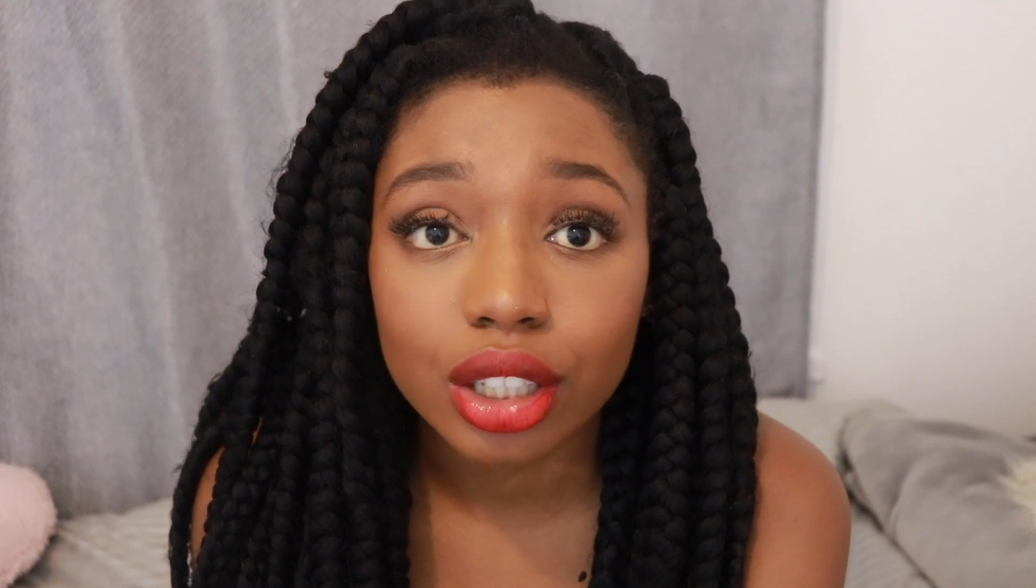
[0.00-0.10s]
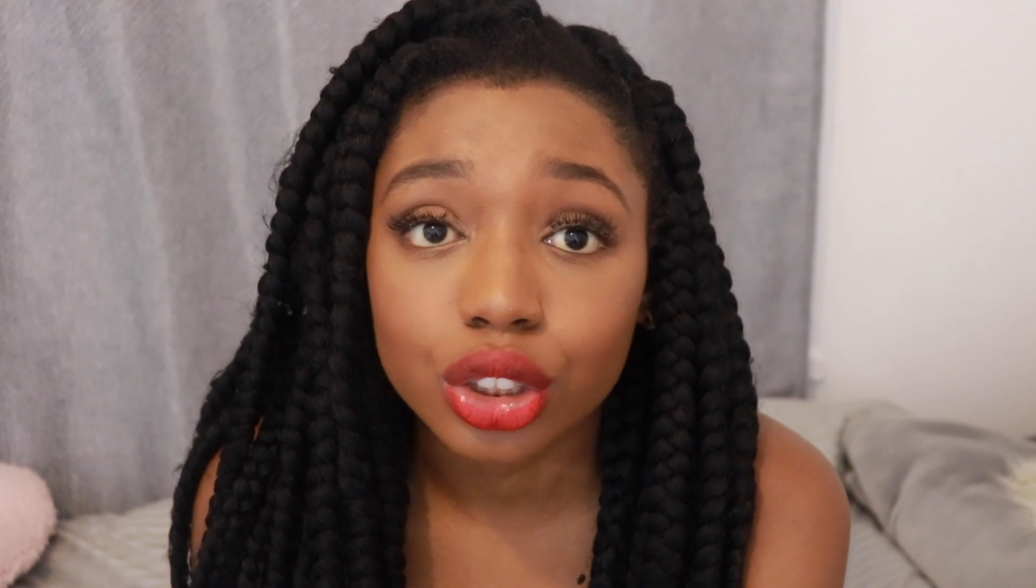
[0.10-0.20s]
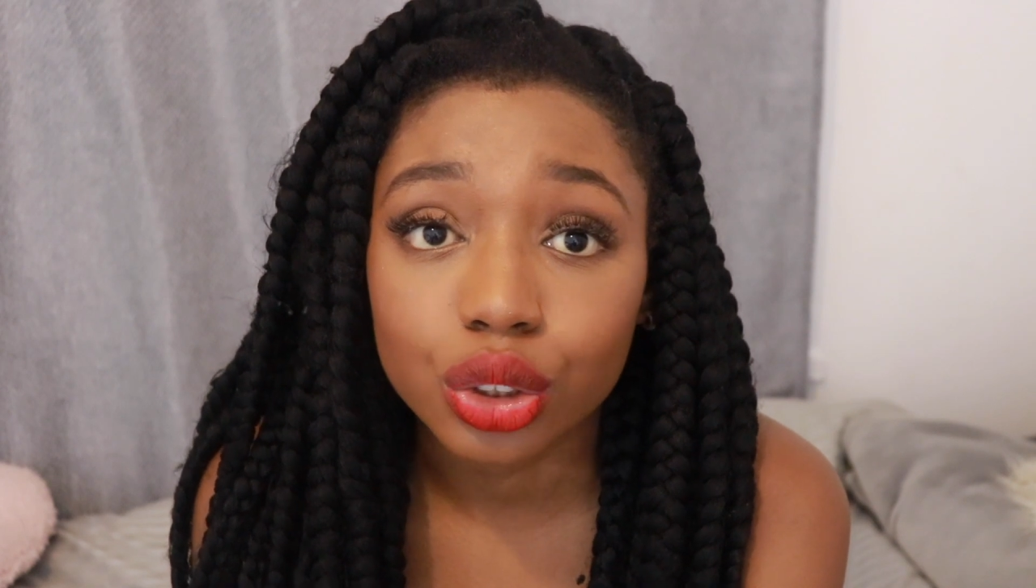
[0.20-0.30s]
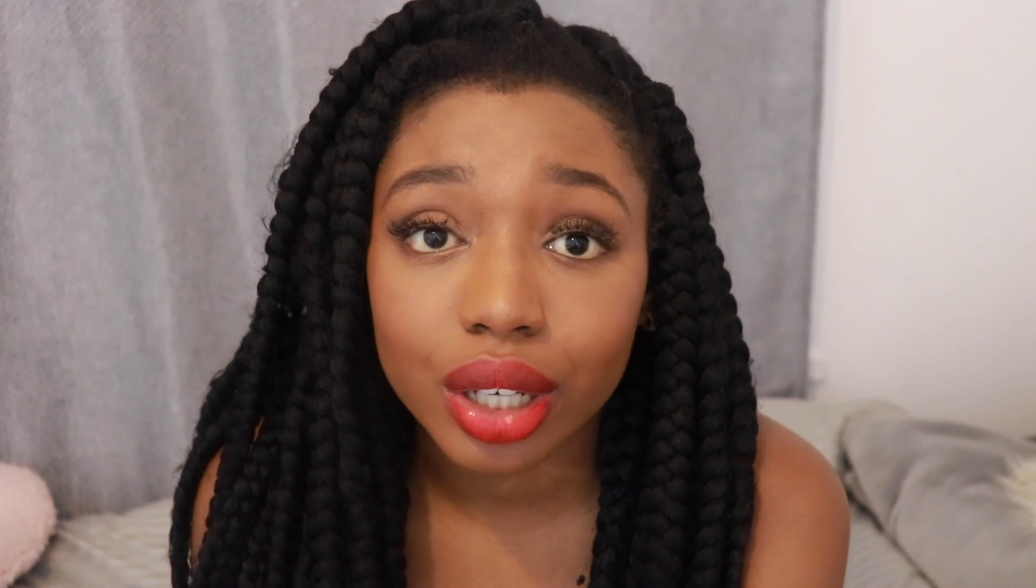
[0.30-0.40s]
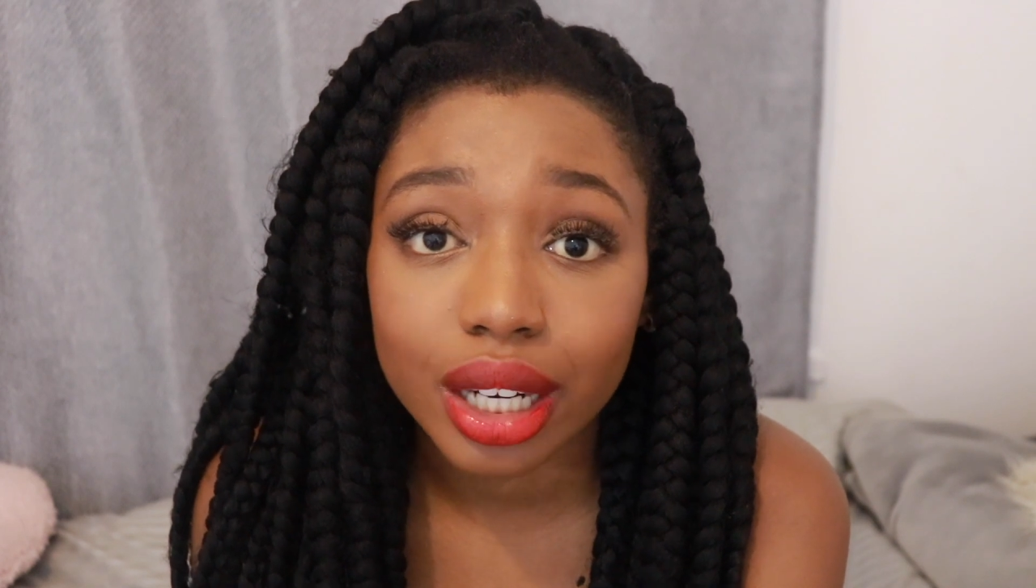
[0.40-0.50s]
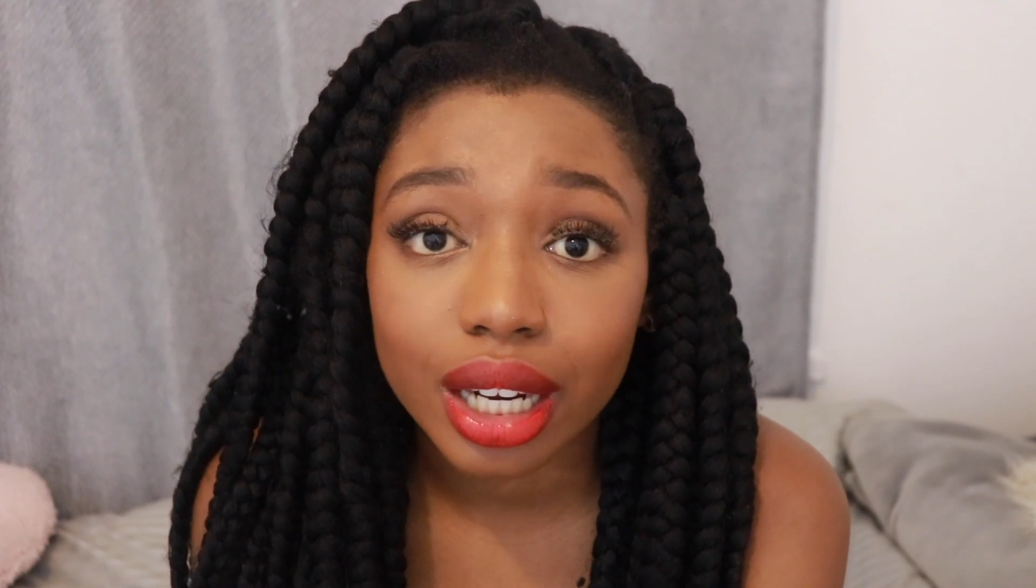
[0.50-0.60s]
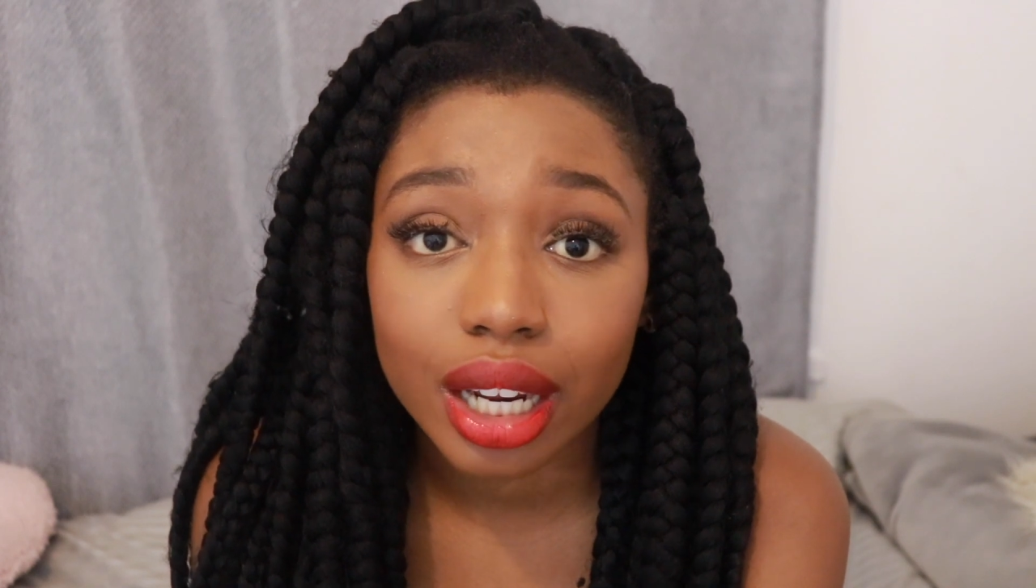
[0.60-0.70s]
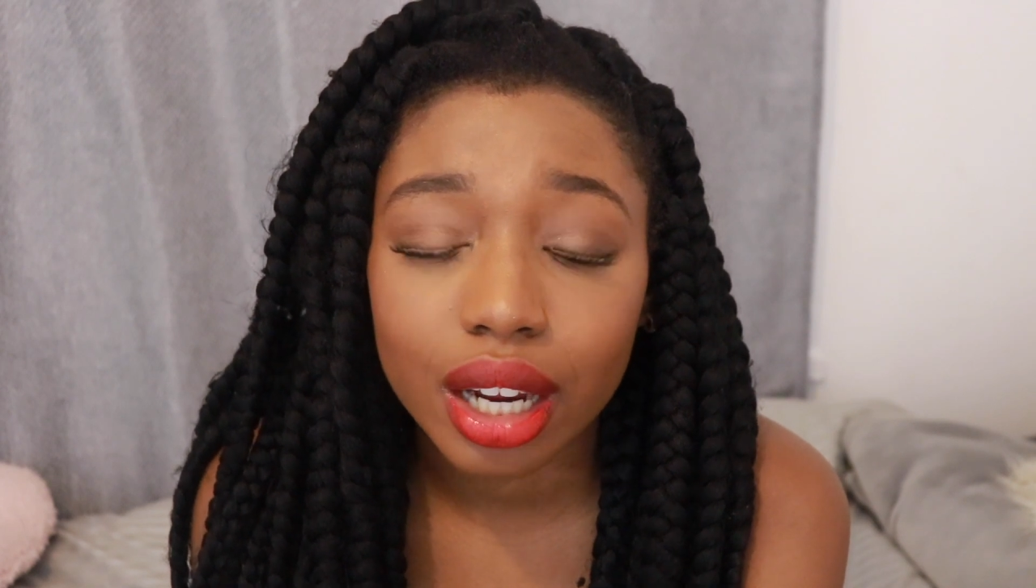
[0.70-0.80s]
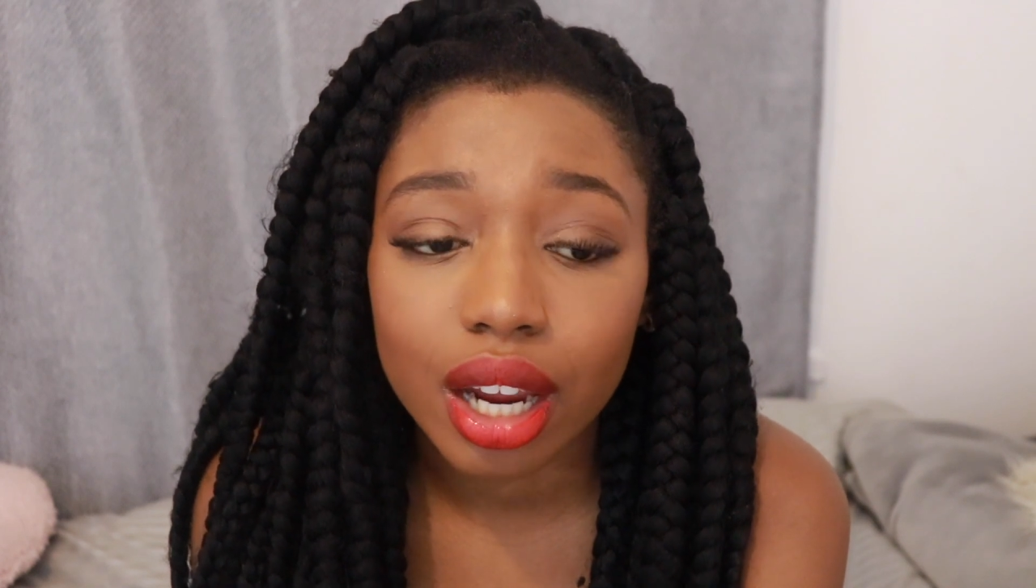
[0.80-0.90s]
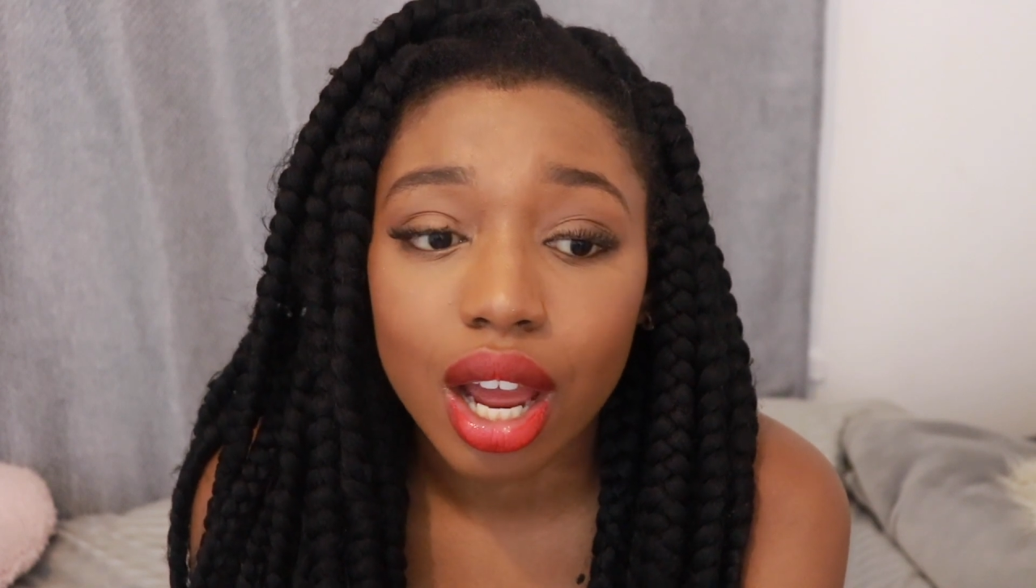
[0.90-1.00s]
and
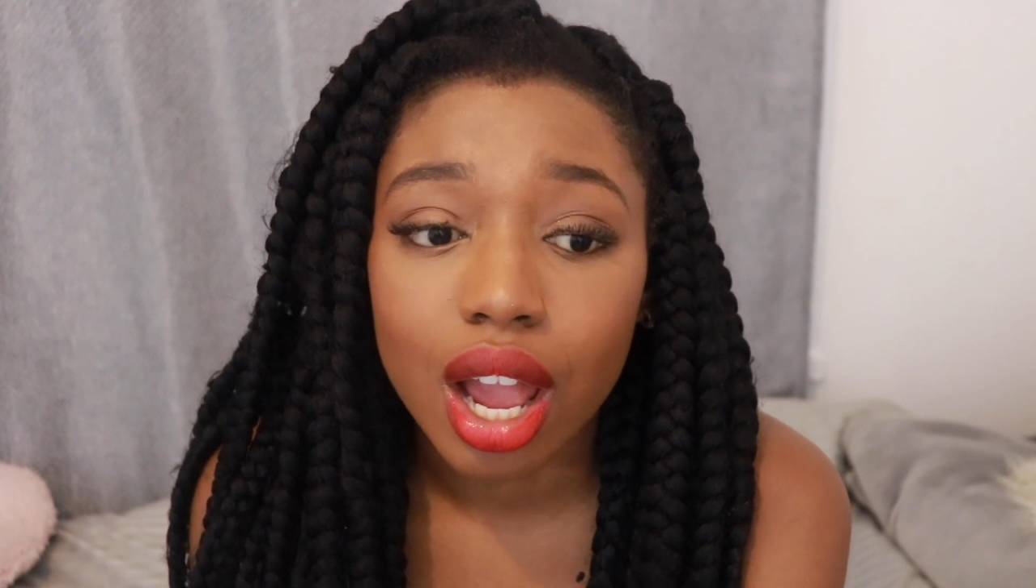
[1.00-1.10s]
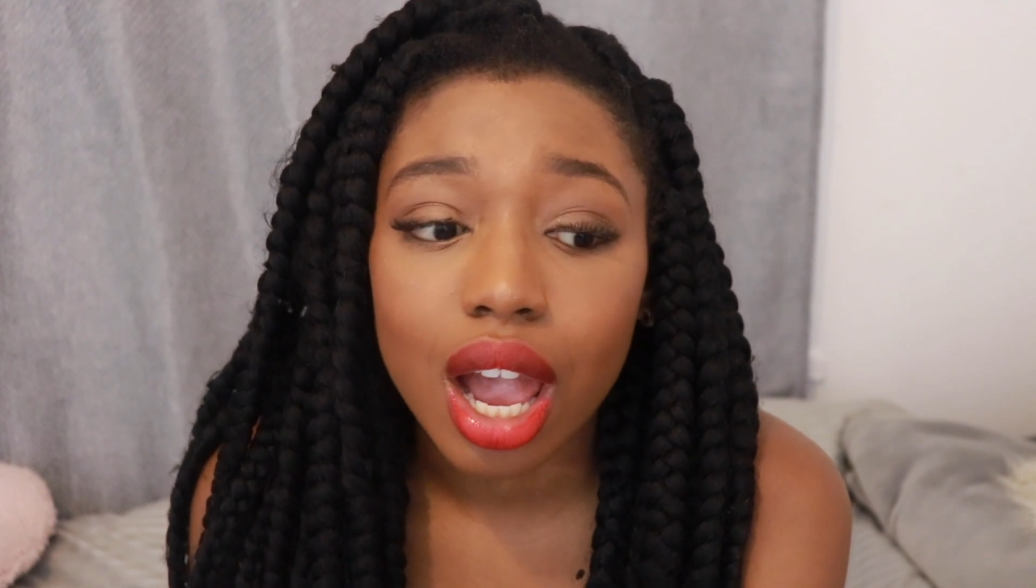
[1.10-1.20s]
draining,